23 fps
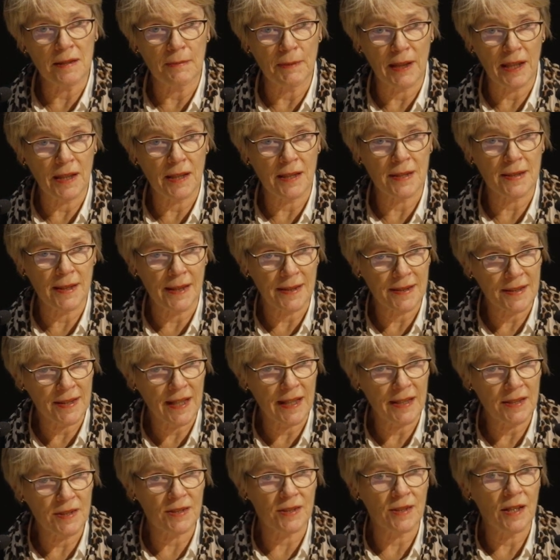to make a
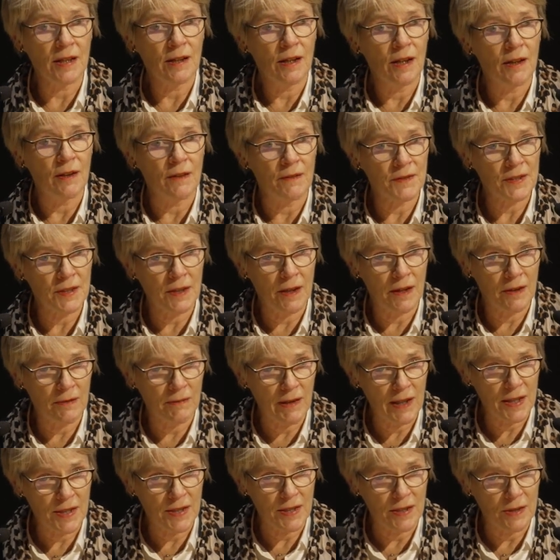success of
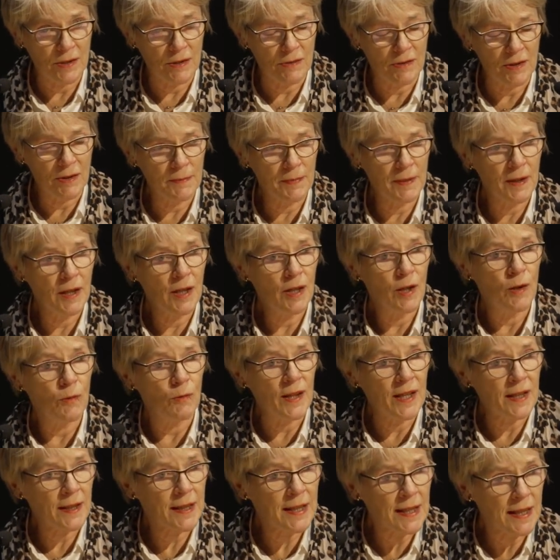Horizon Europe
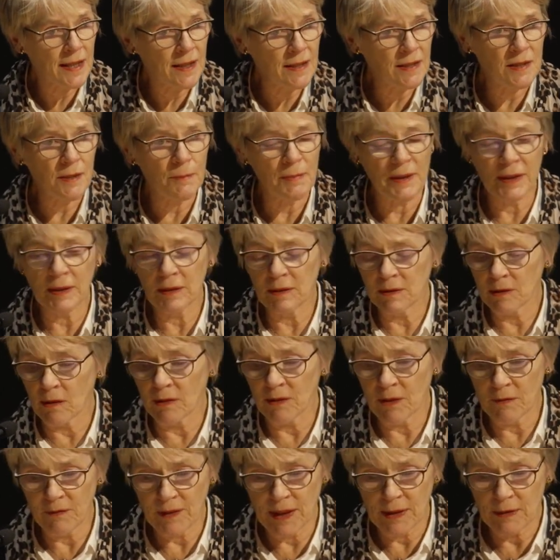we're keen to build on
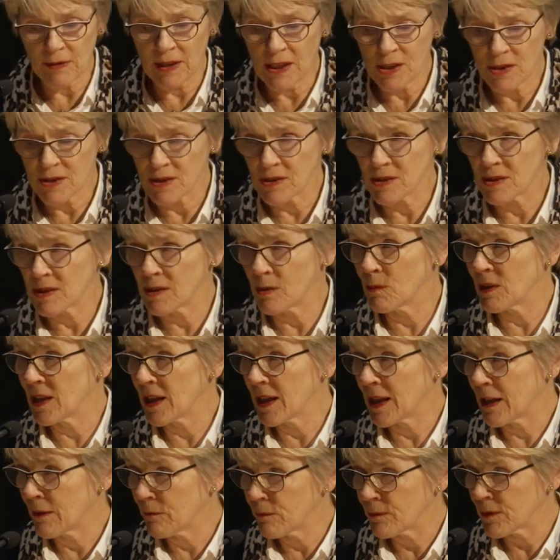the foundations that we
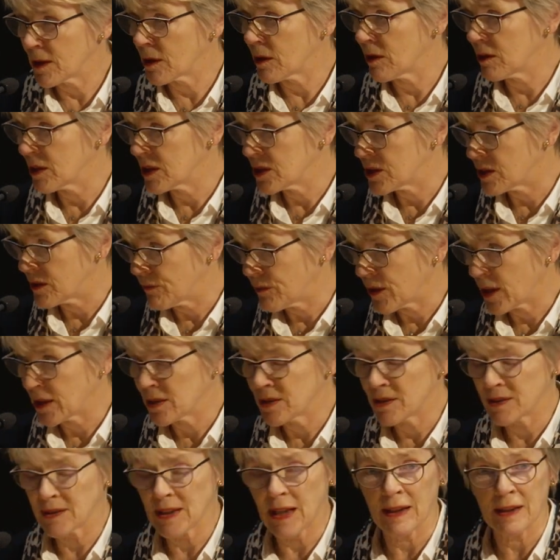have with the College de
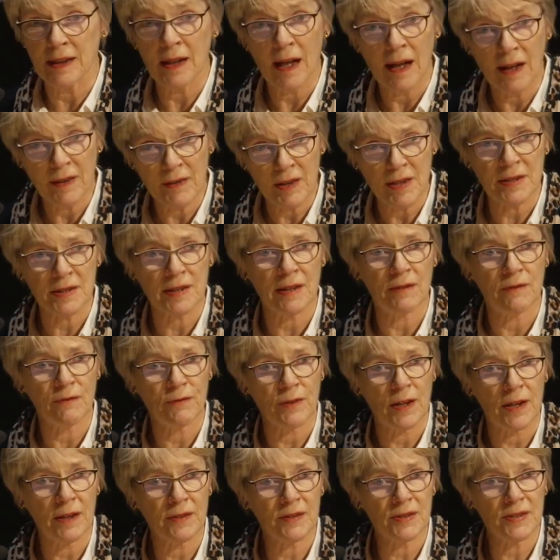France and others in
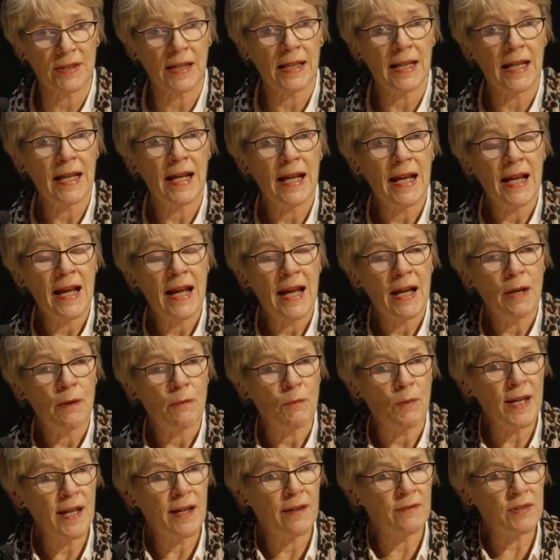France.
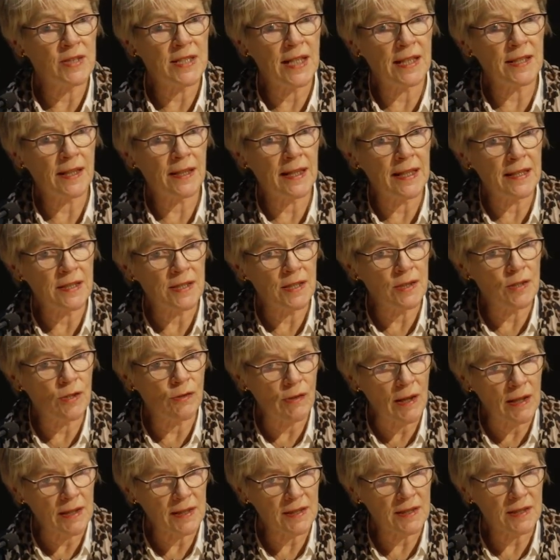We have a dedicated
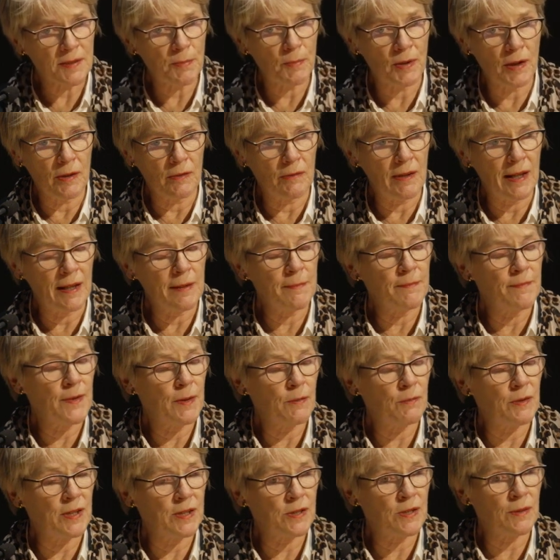grants program
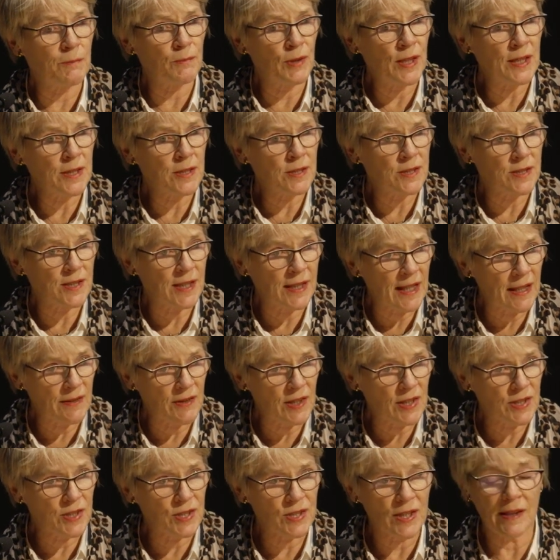which brings
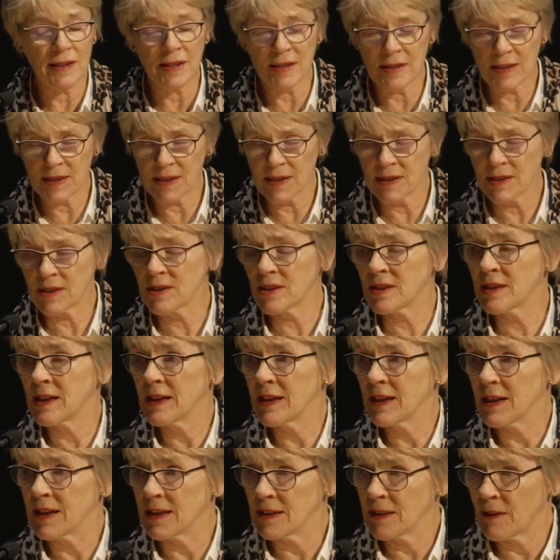together scientists
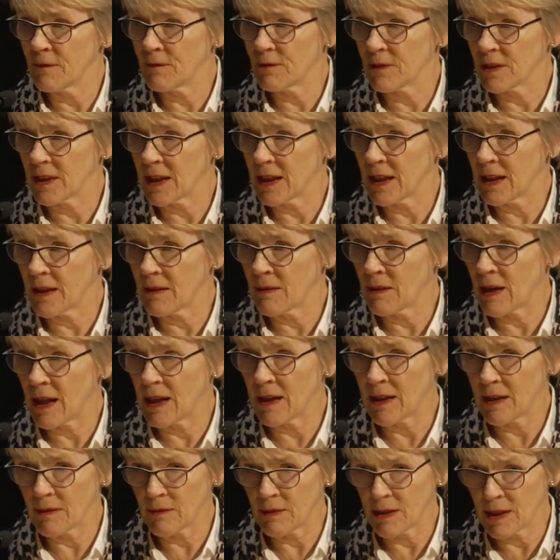in different
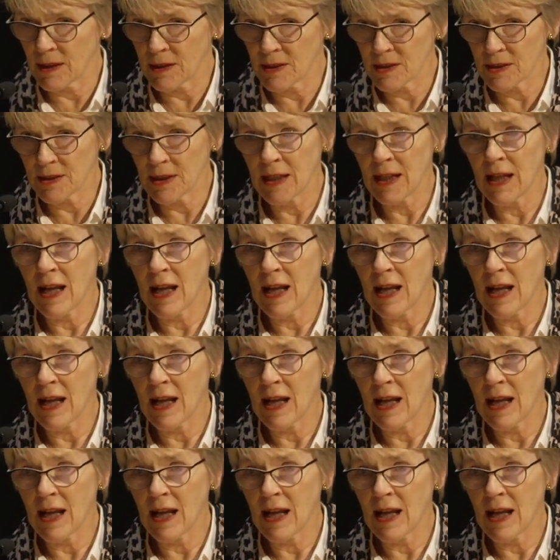areas,